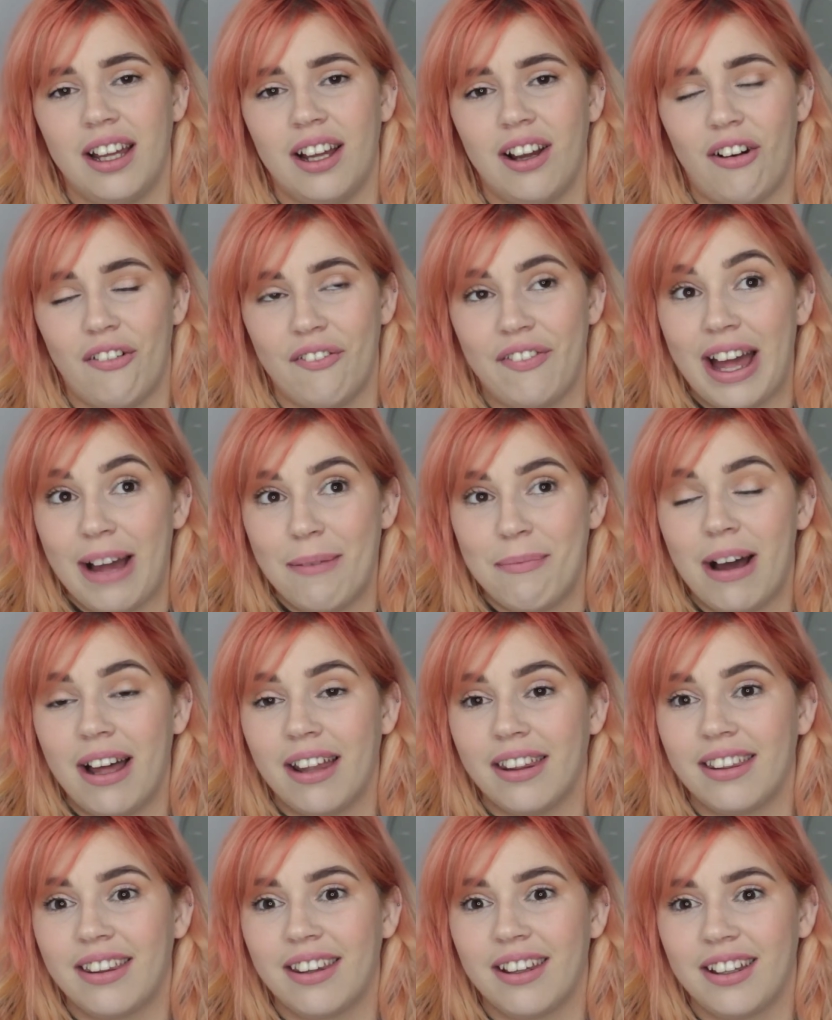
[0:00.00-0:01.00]
of that
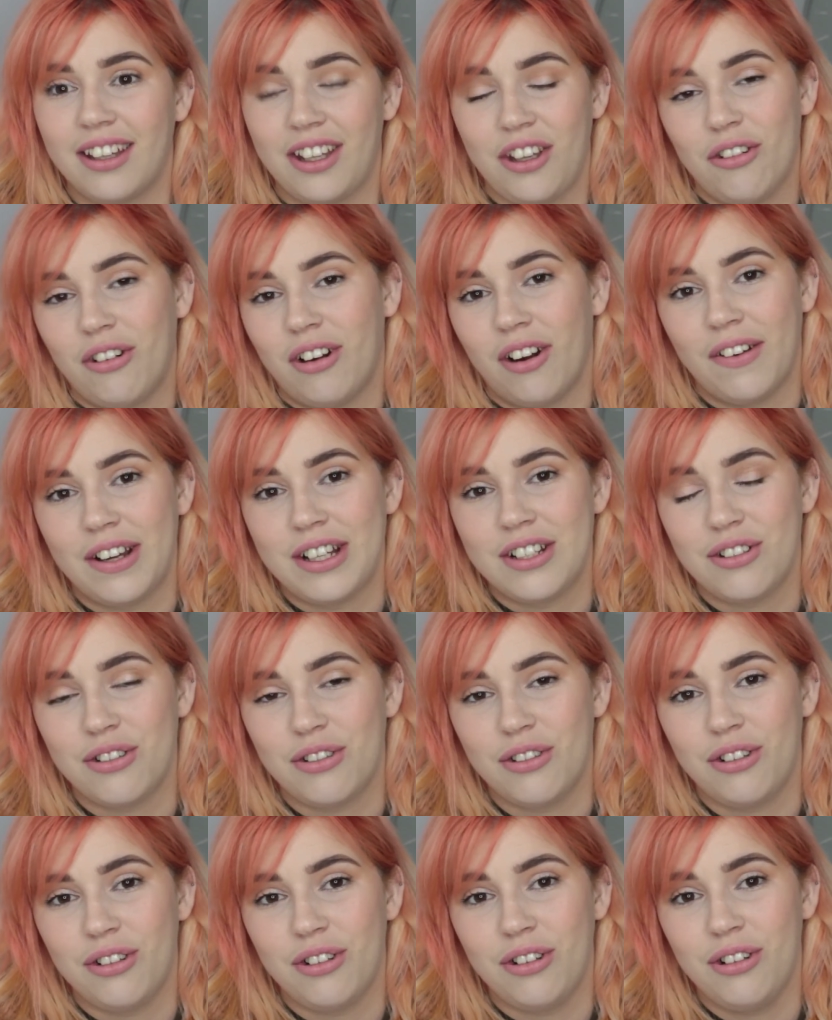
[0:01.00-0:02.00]
month that you're going
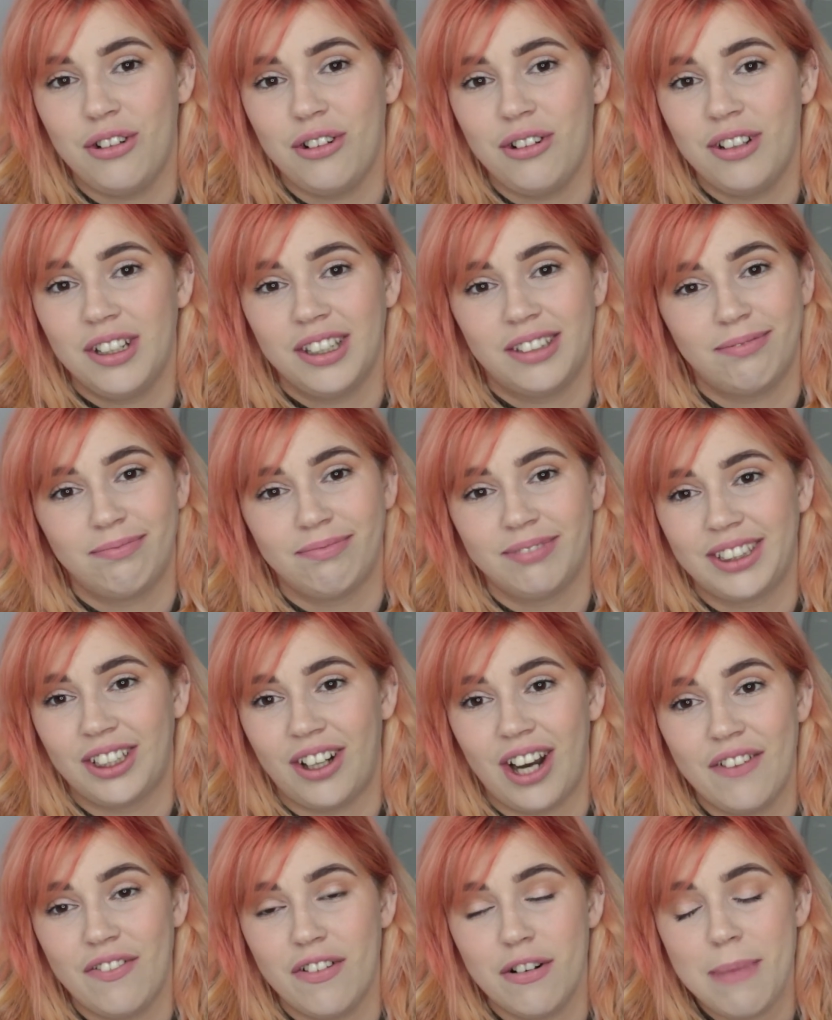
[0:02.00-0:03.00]
to
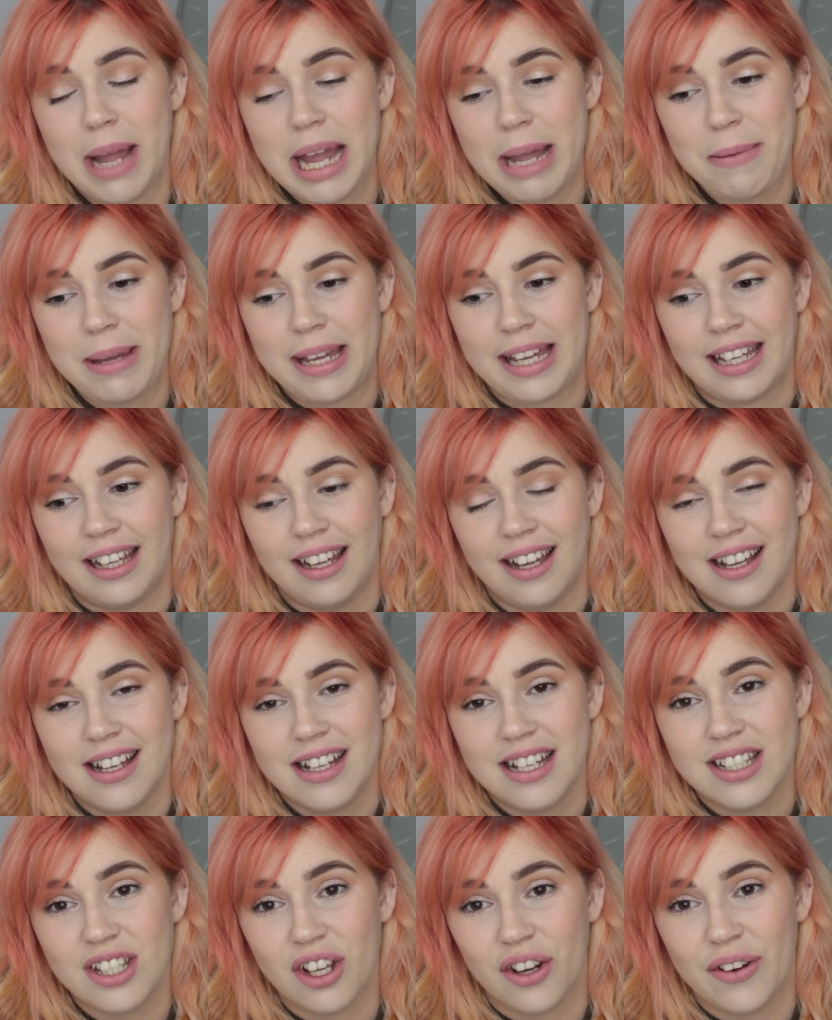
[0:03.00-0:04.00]
try for a baby.
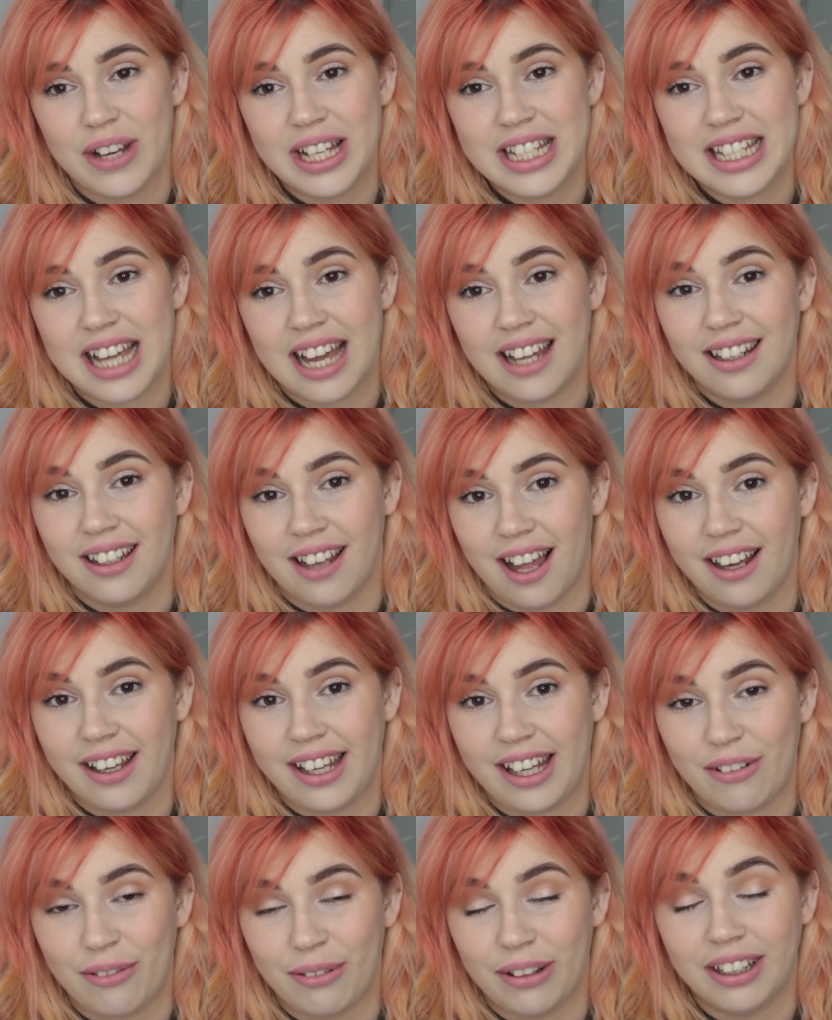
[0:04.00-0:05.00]
So it's
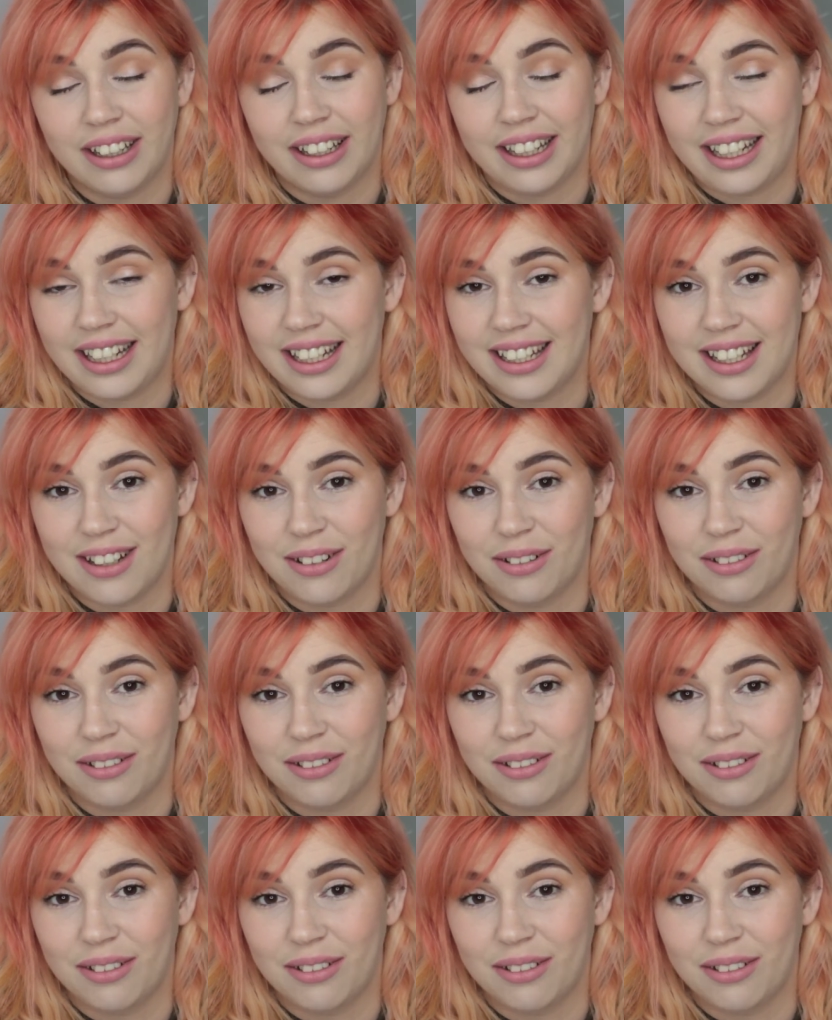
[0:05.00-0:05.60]
unlucky really